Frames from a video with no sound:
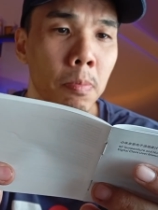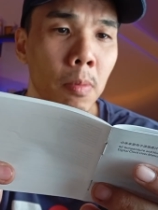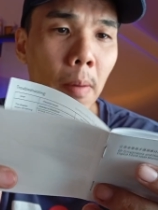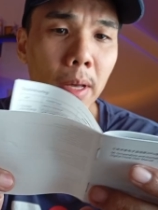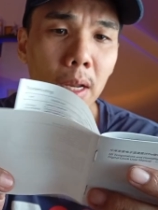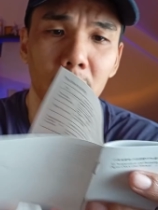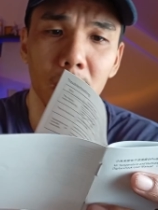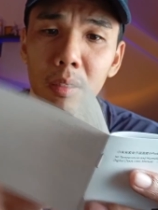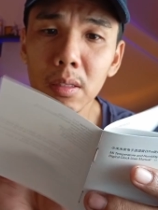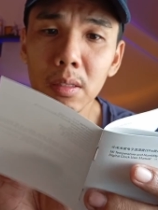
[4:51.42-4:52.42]
But it
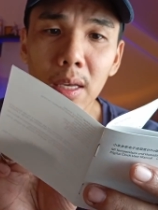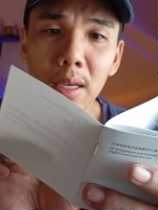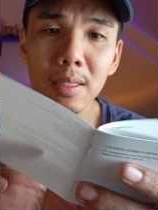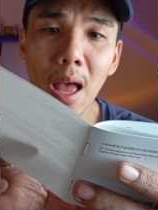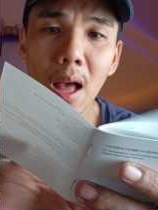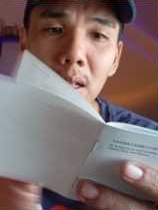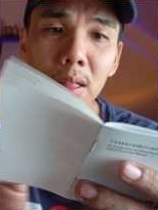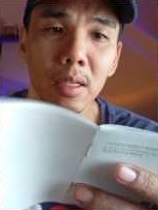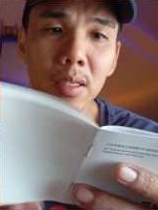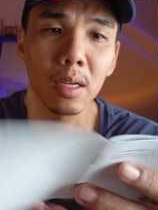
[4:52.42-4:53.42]
doesn't
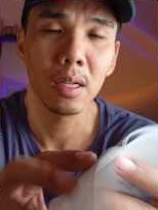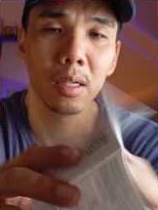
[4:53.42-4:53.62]
exactly tell